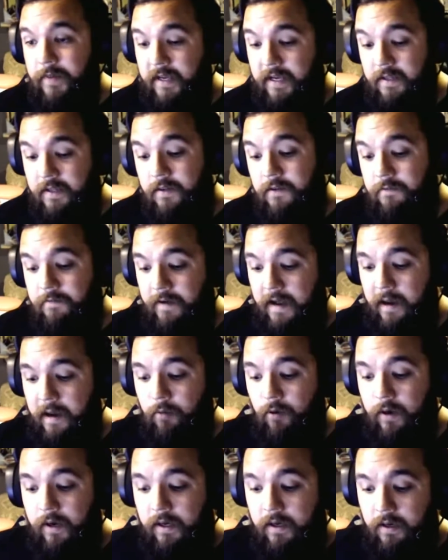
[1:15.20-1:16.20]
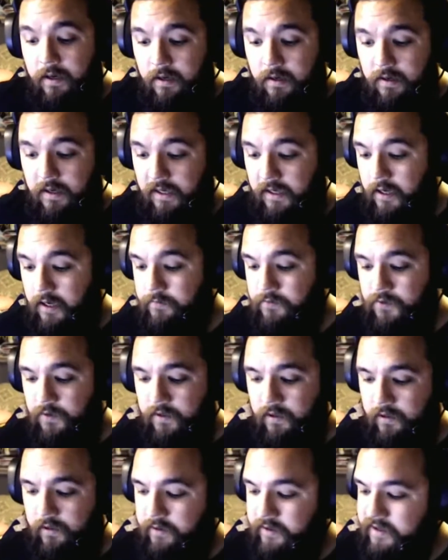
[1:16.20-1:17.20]
in the fabric. It comes
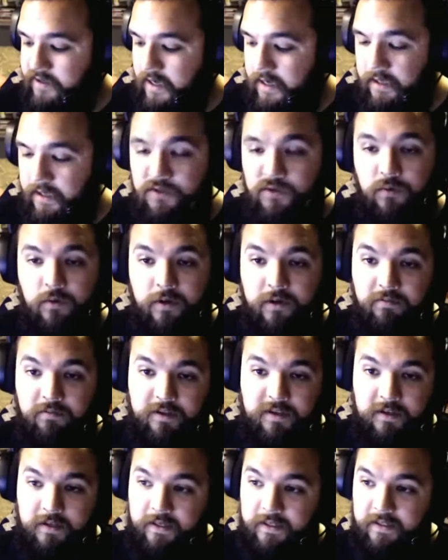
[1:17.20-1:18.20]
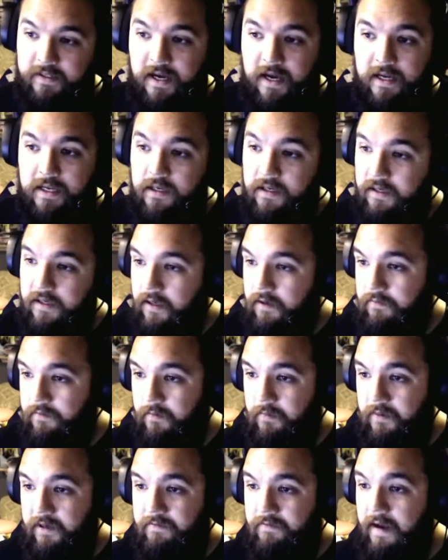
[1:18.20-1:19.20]
with a little setting tool and everything like that. You can get it
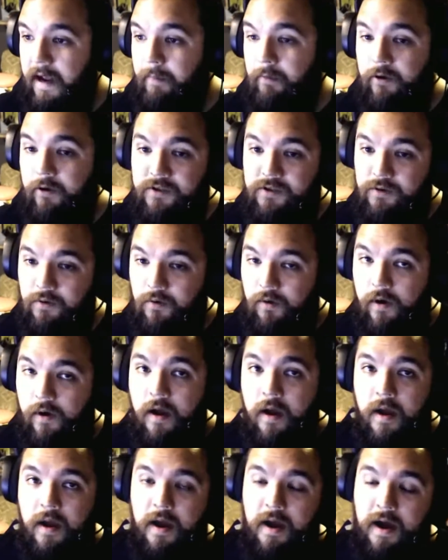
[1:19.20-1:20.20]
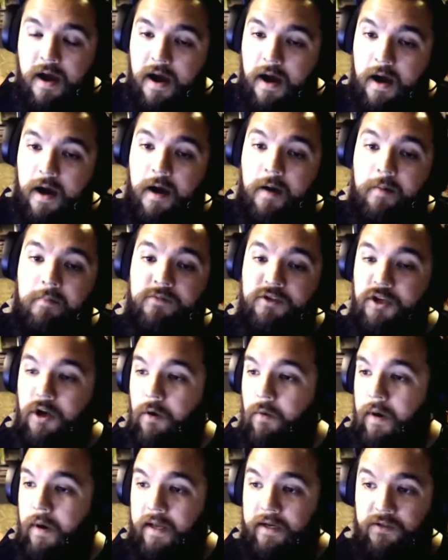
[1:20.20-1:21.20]
from any fabric store.
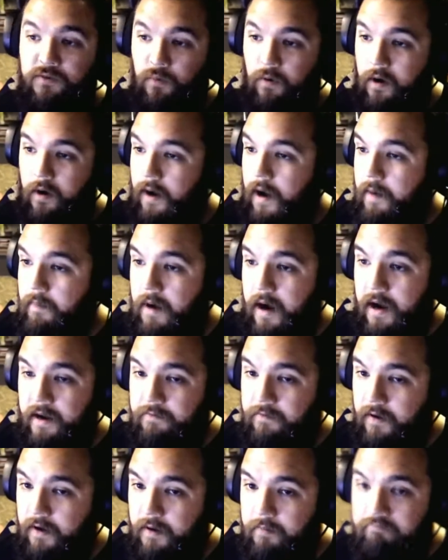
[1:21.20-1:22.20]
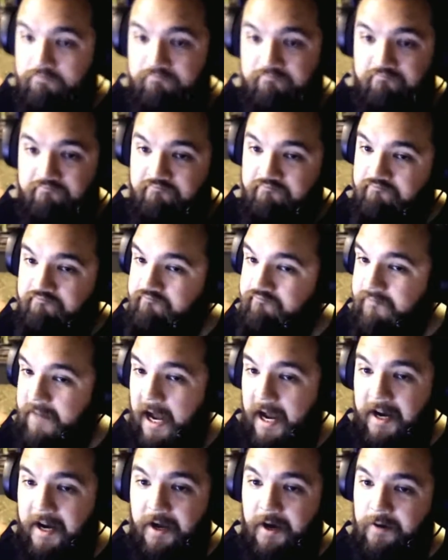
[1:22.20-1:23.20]
Joann is where I got mine from.
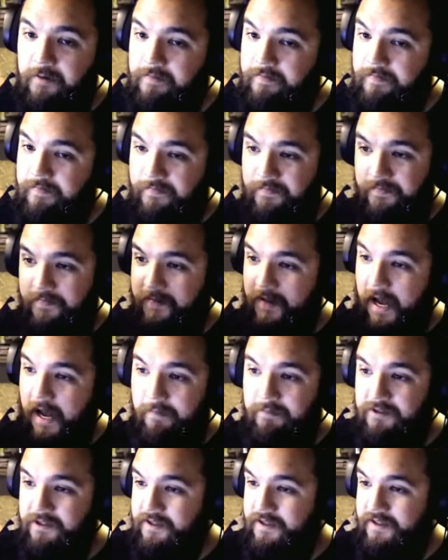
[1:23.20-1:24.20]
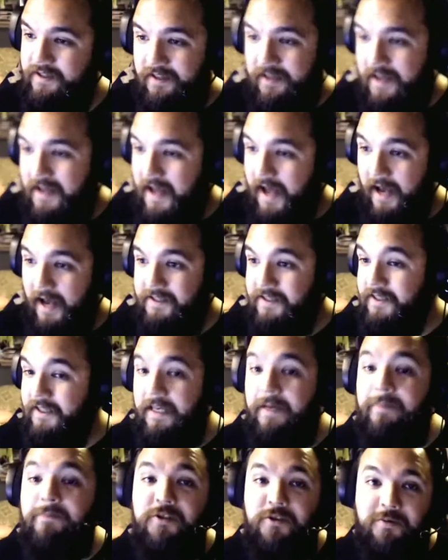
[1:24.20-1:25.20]
I know. I'm just a
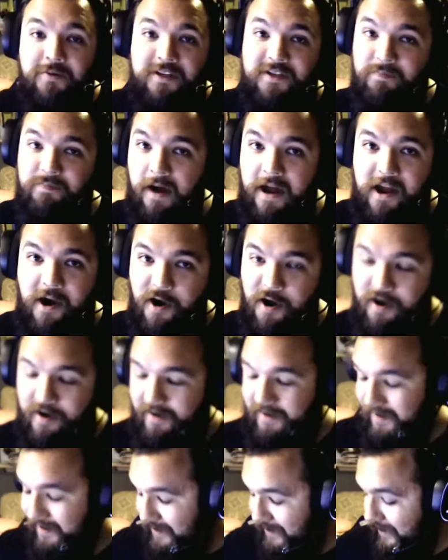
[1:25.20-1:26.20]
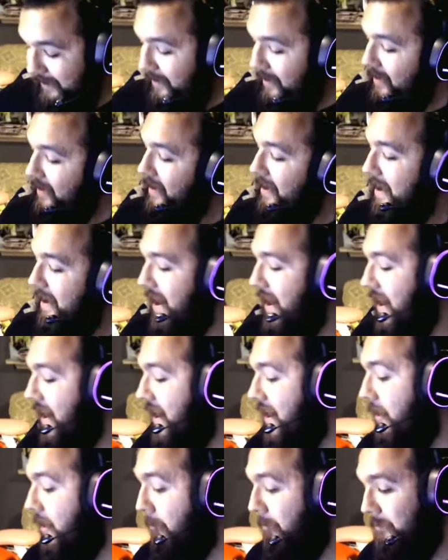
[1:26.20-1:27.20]
seamstress by heart.
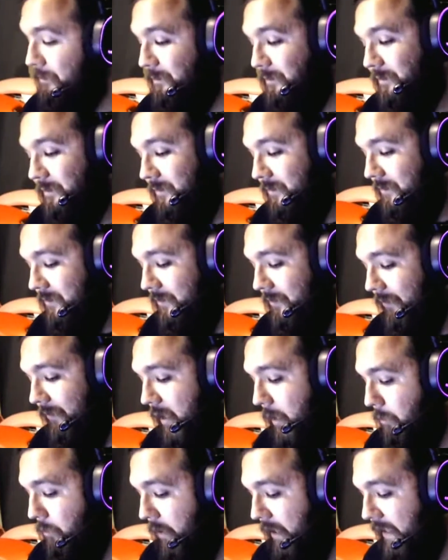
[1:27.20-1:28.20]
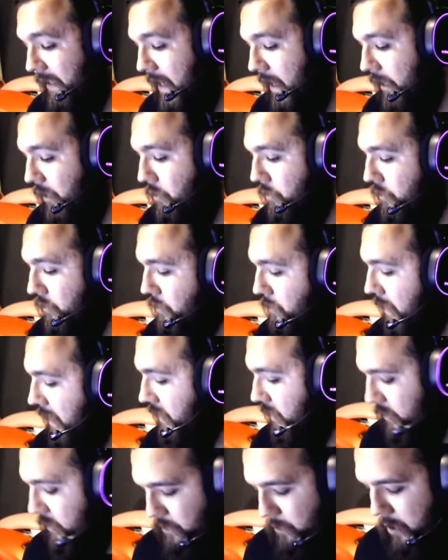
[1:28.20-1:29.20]
But yeah, you
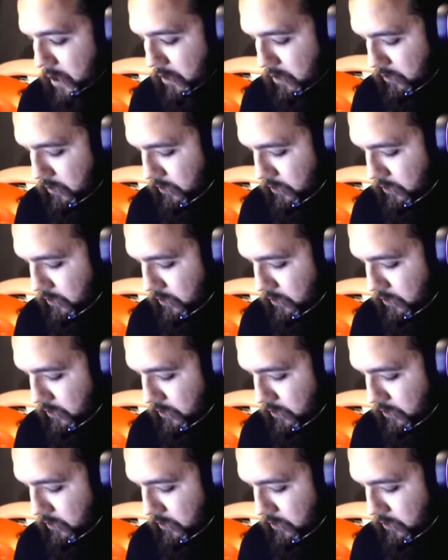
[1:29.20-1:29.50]
make the small